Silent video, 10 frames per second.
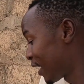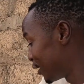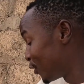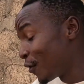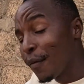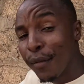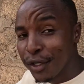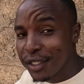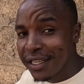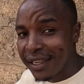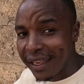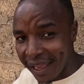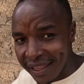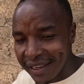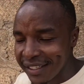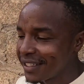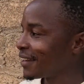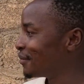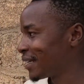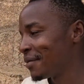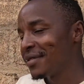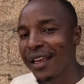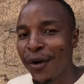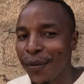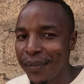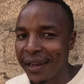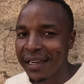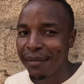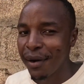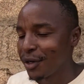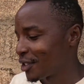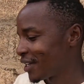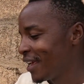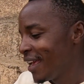I know most Kenyans, sometimes they complain about,